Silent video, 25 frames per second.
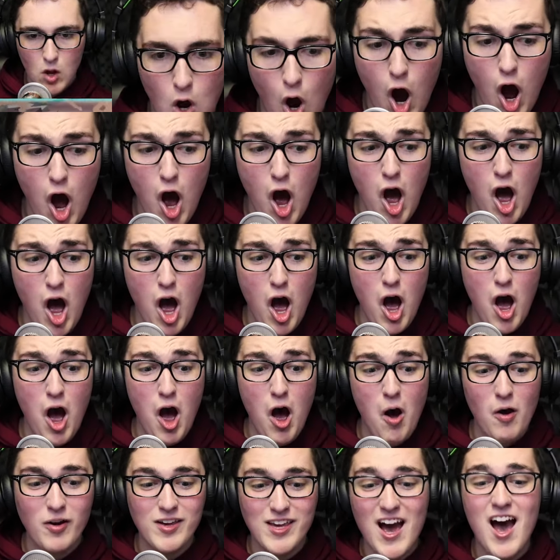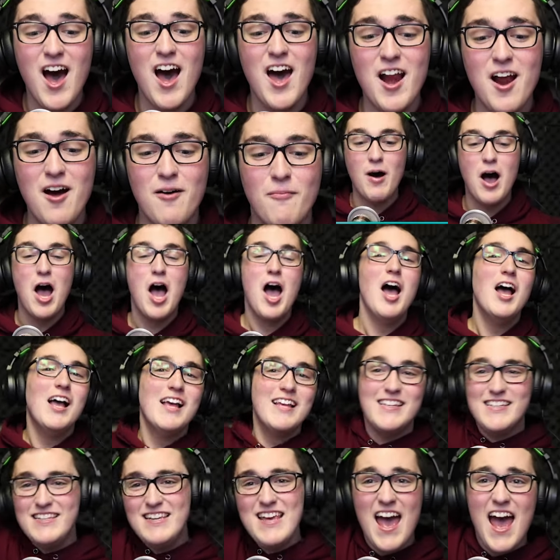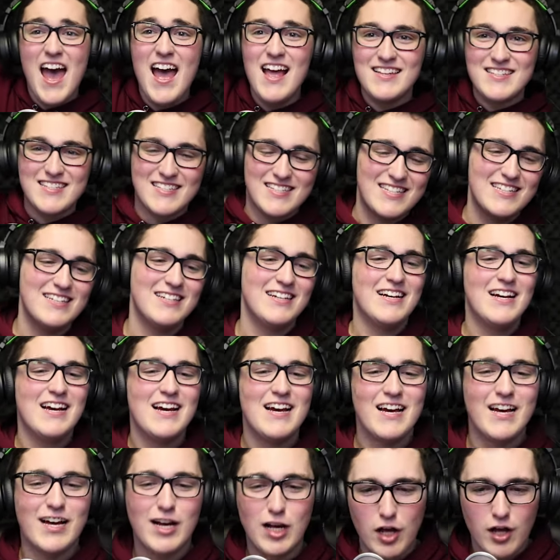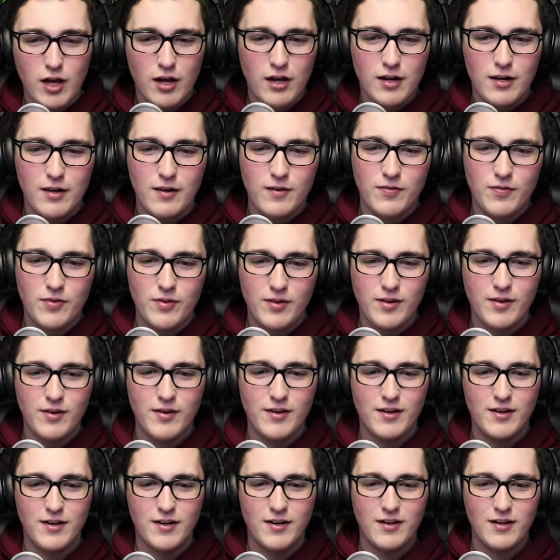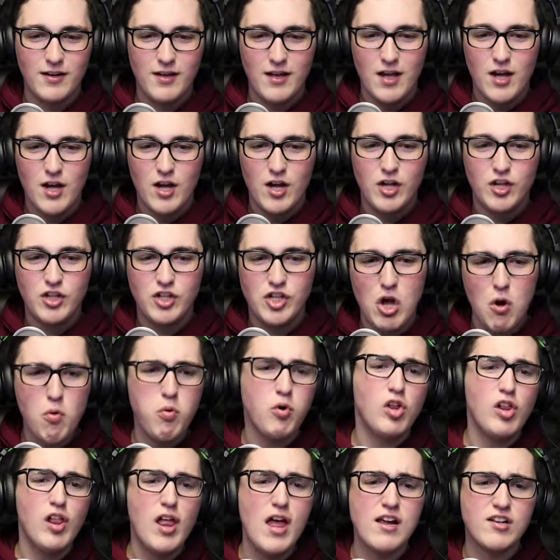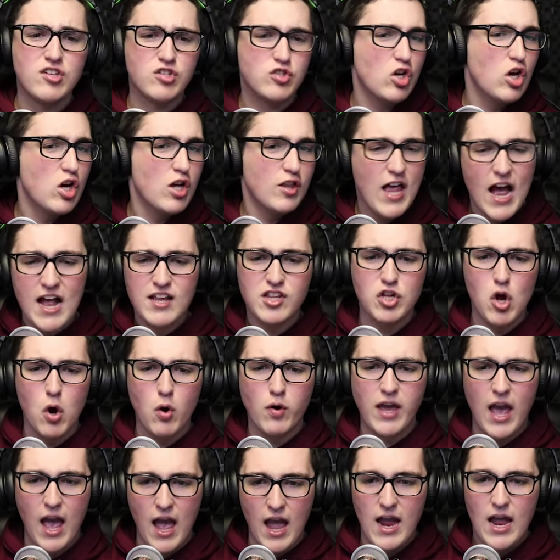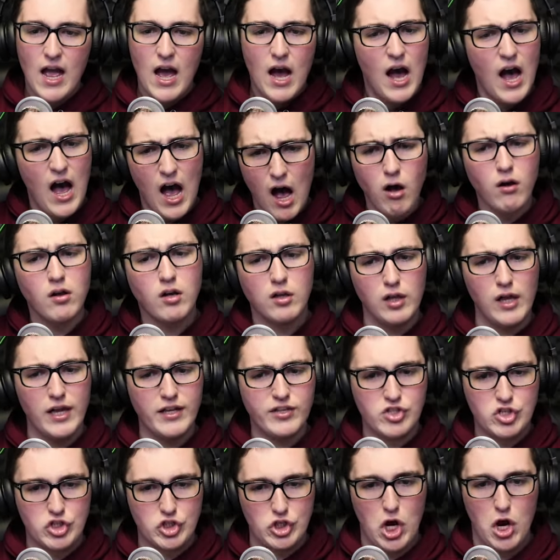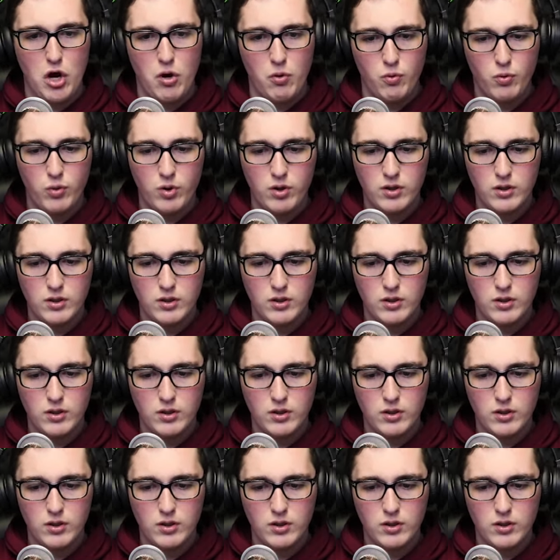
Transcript: Oh, got him. Oh! Yes. That is so OP. You glitch. What? That's okay. I'll glitch too.